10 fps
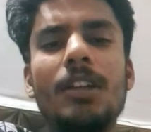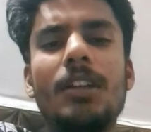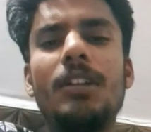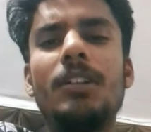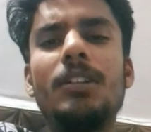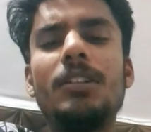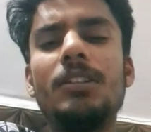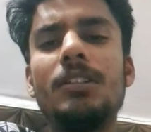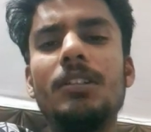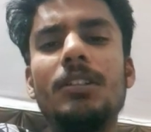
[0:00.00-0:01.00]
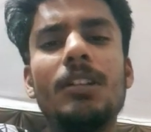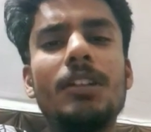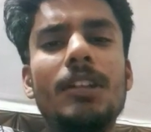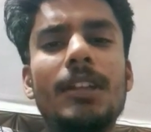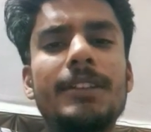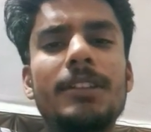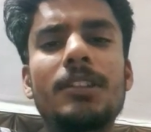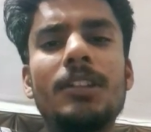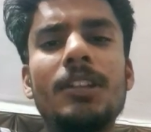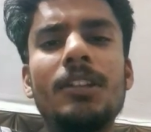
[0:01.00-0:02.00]
And the next
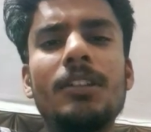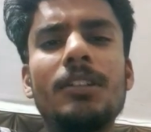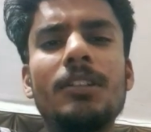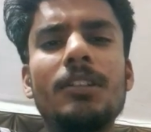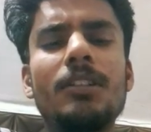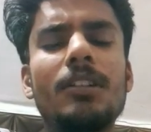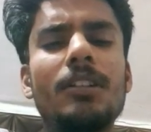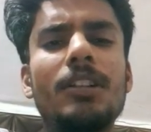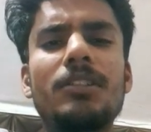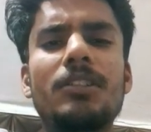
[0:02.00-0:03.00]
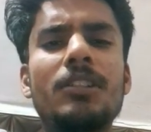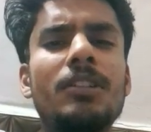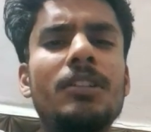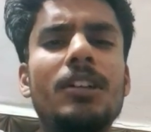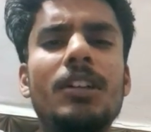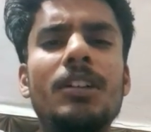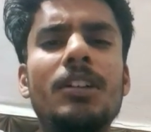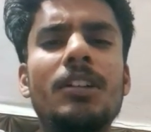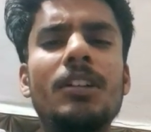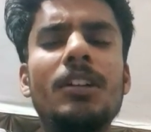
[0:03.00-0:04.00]
thing are